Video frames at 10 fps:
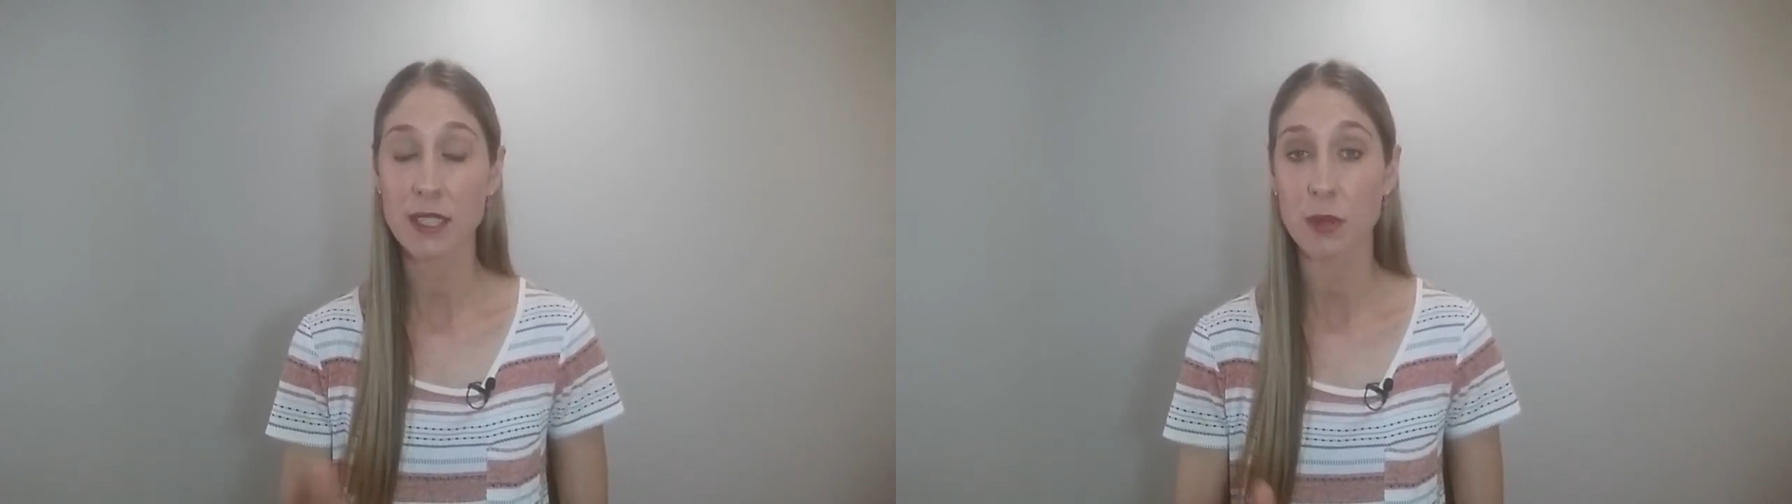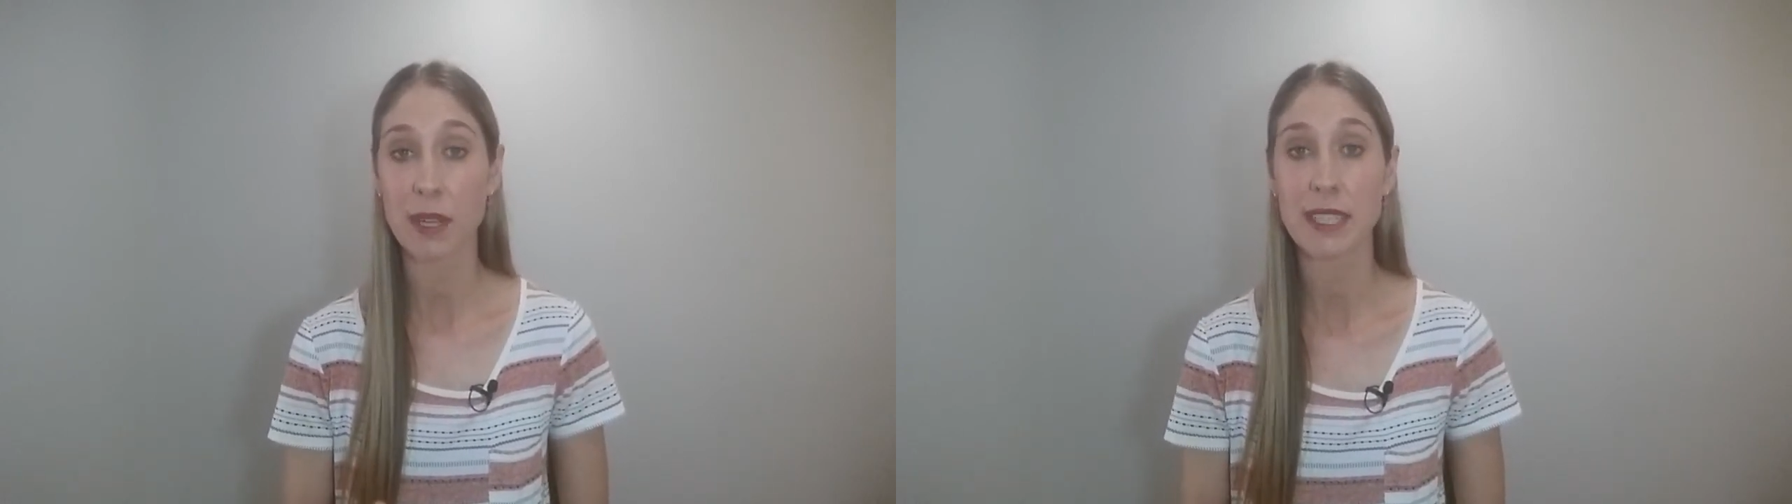
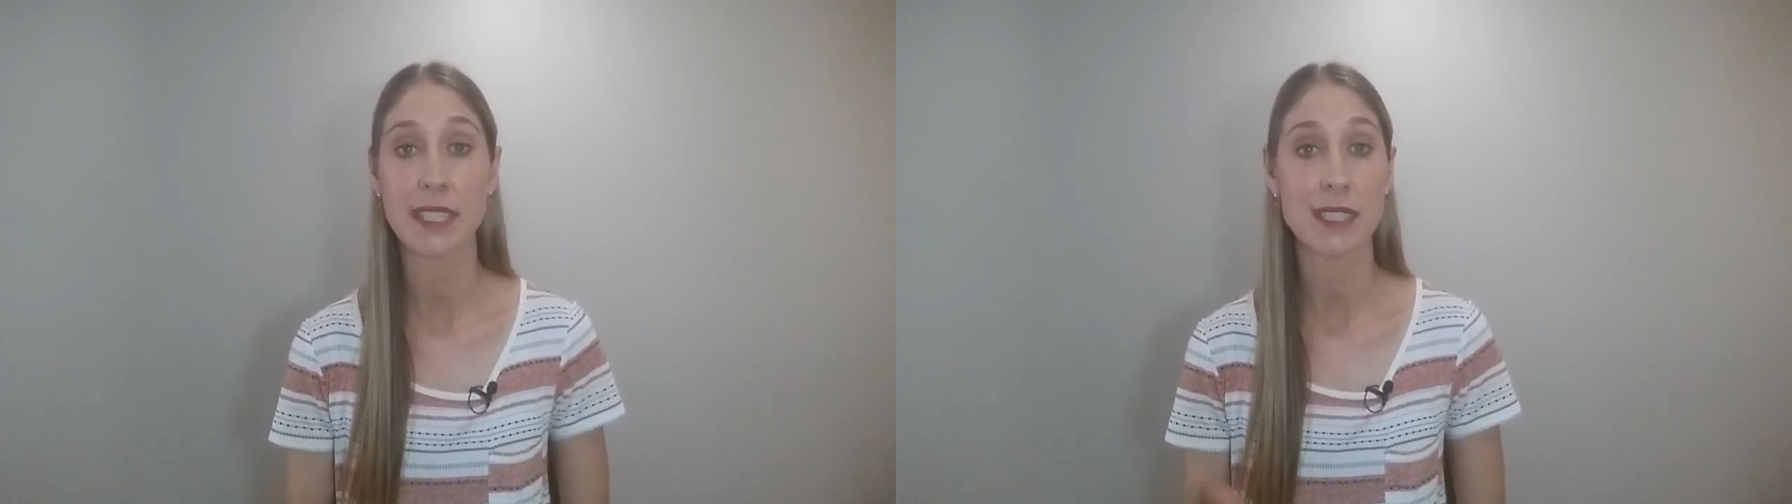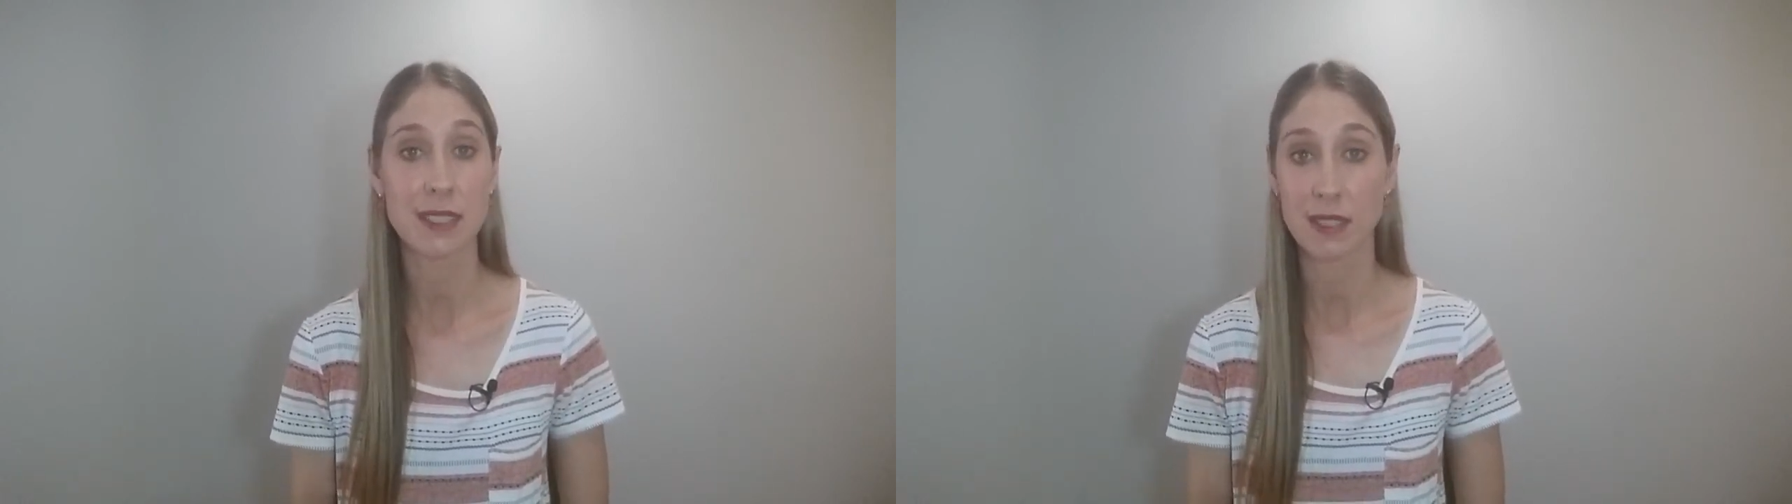
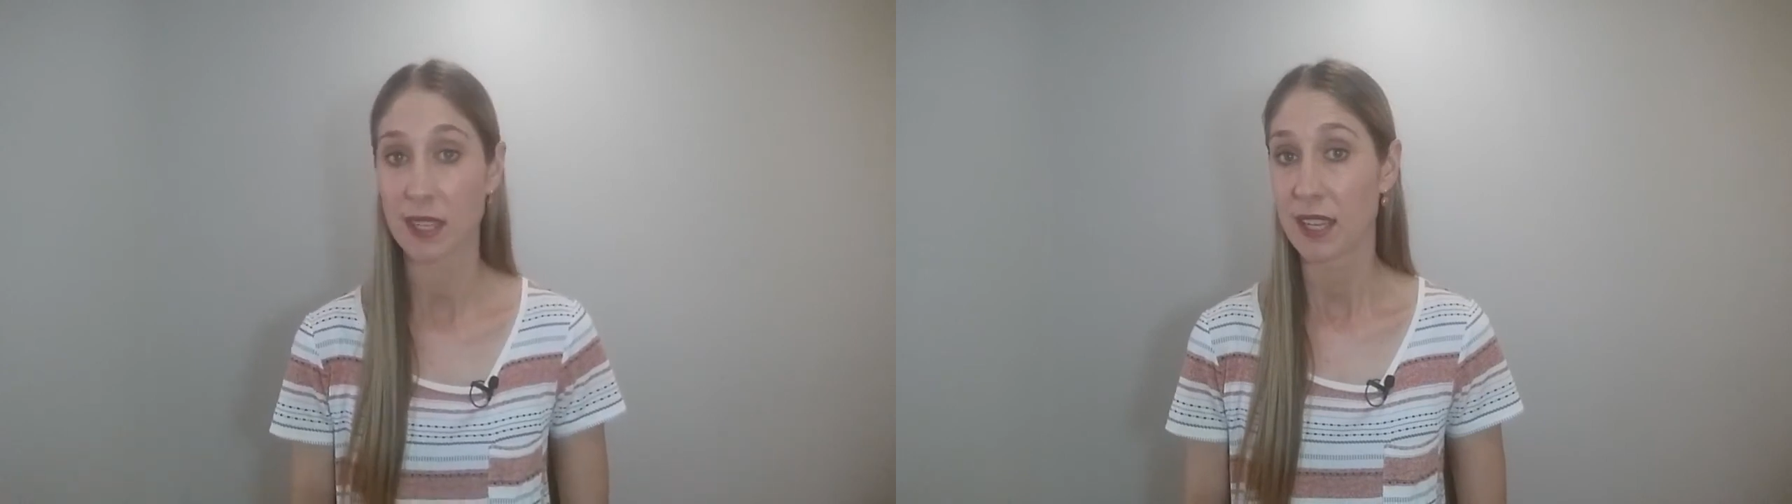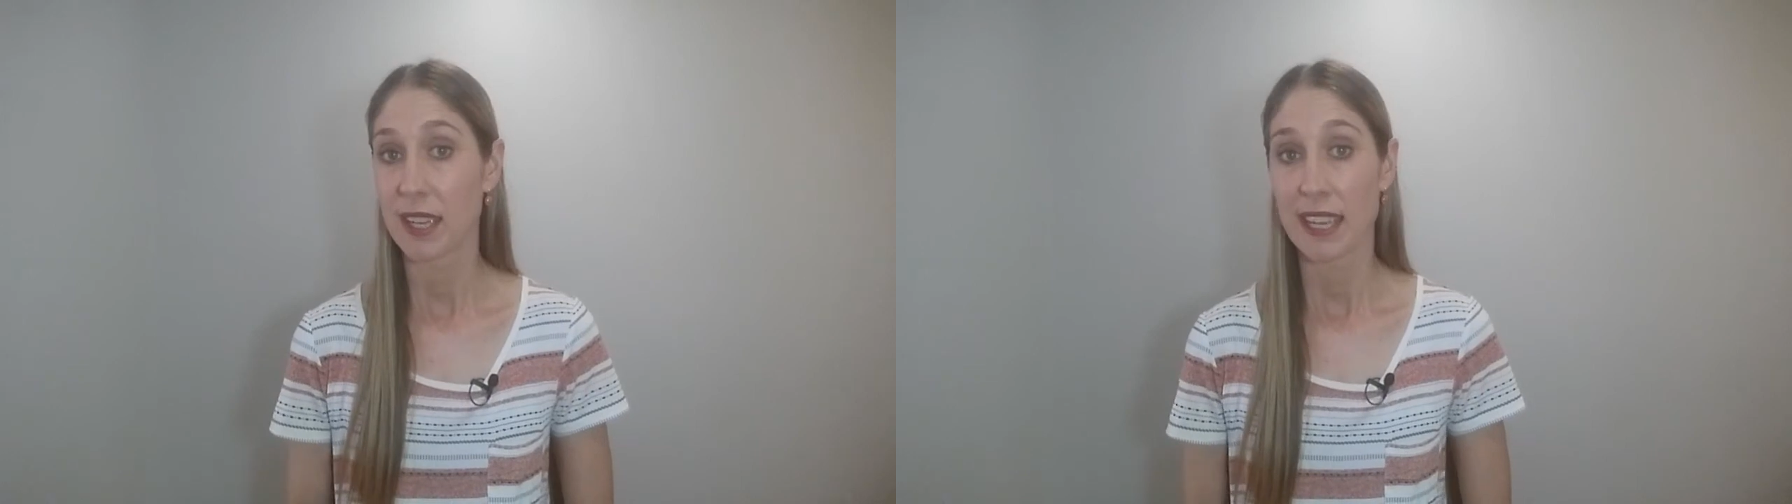20s
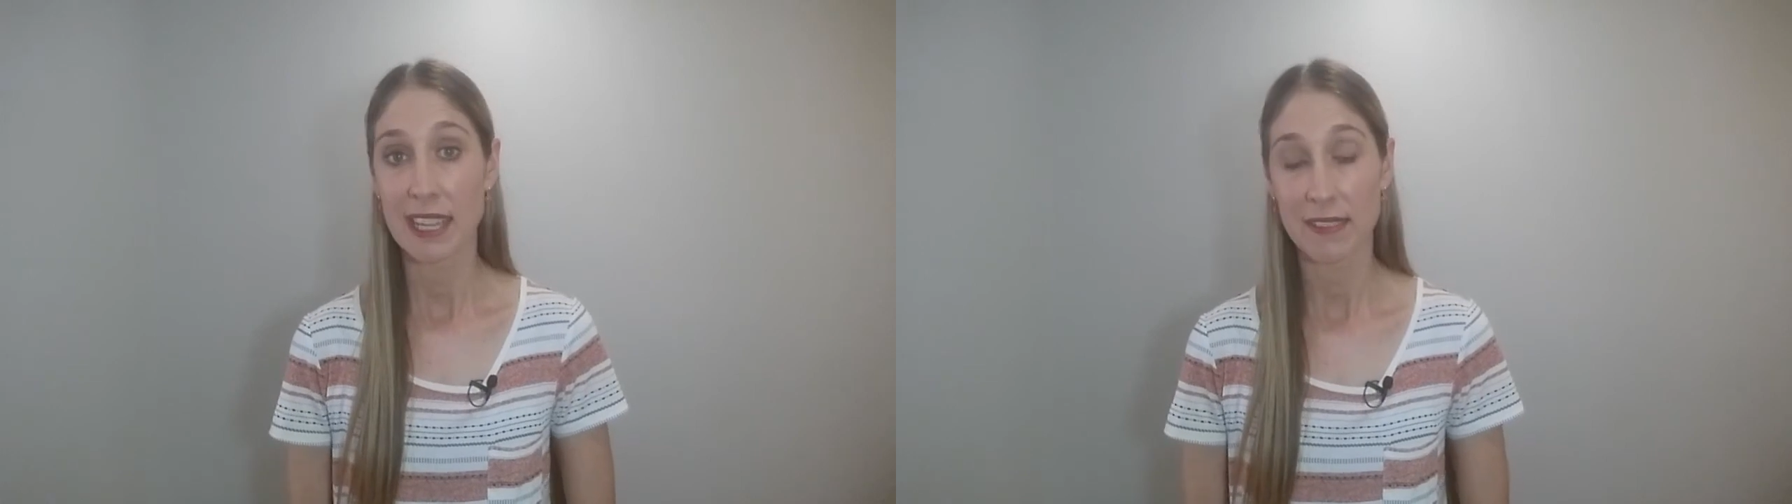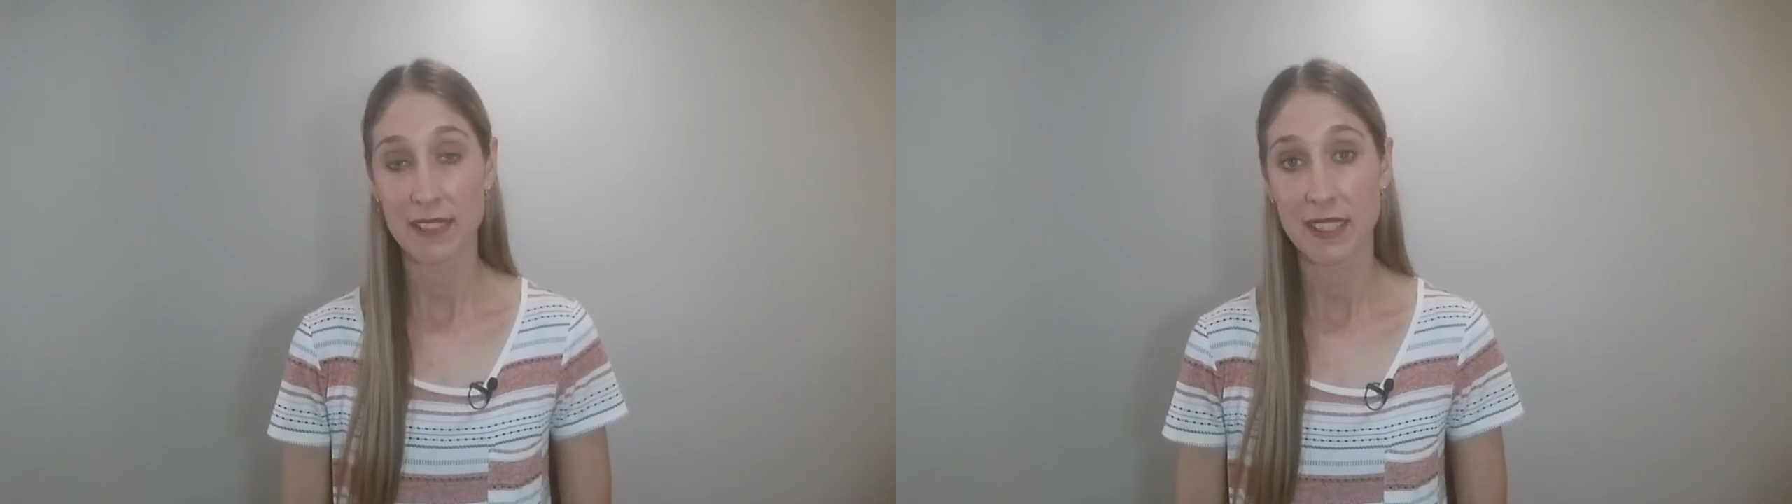
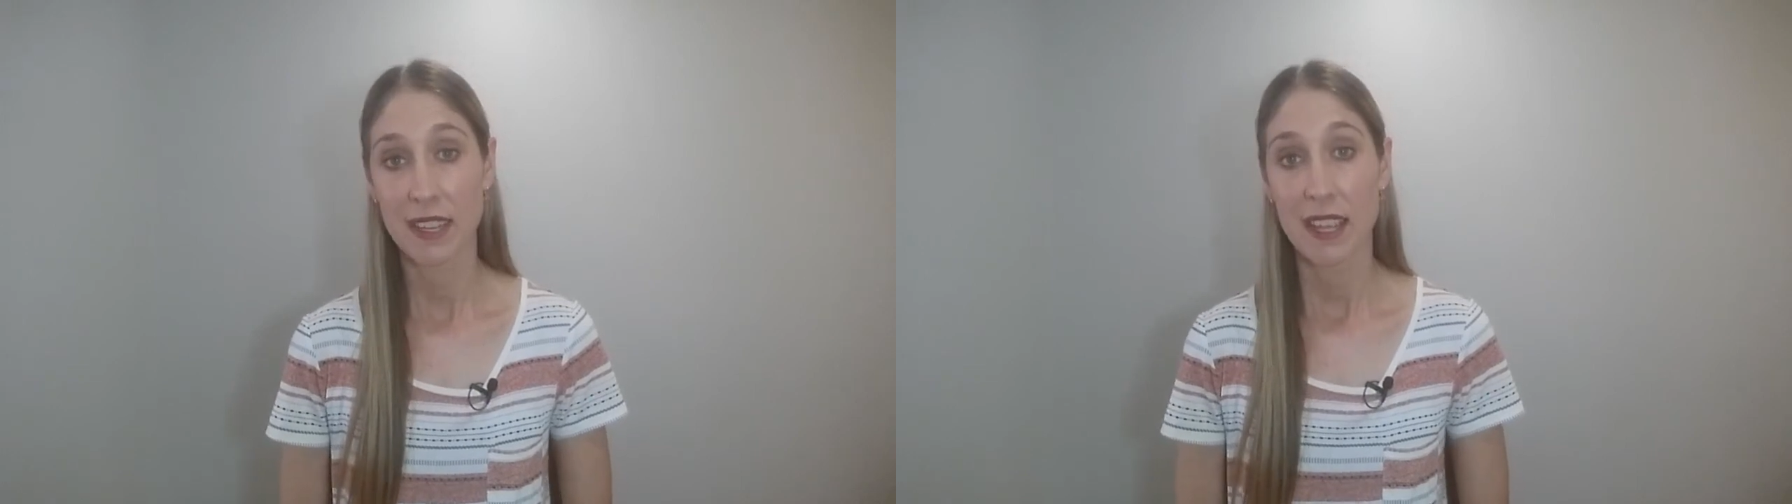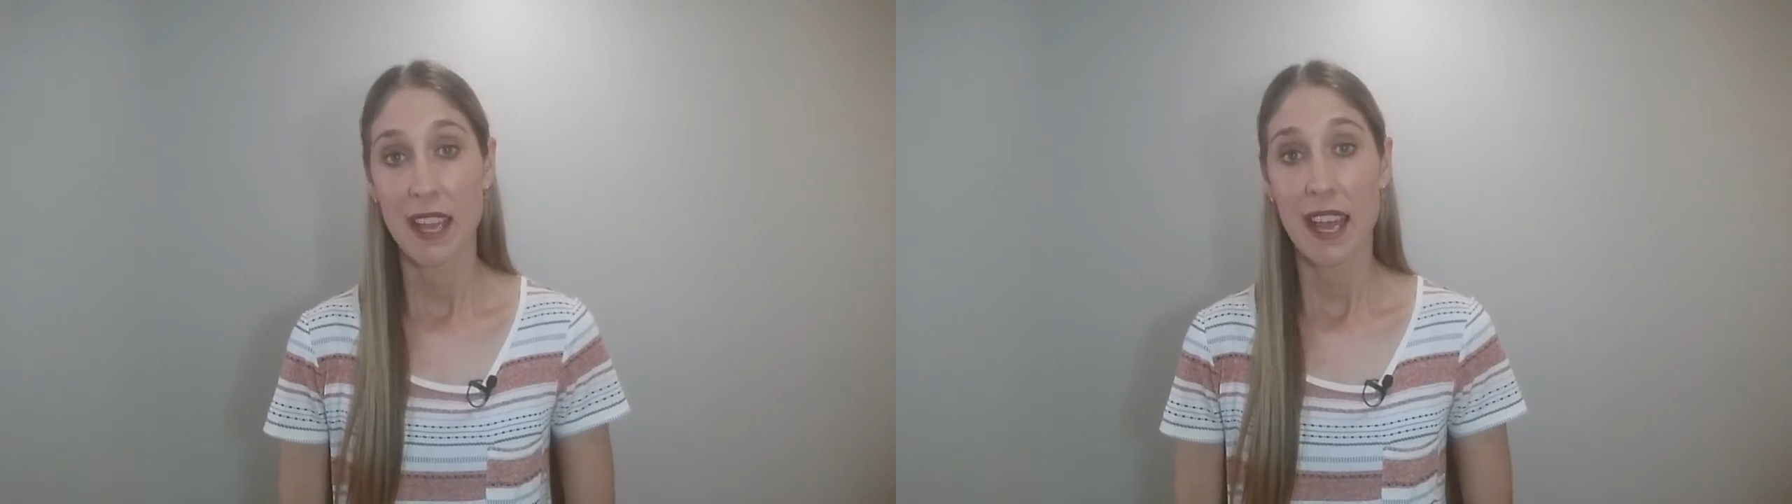even.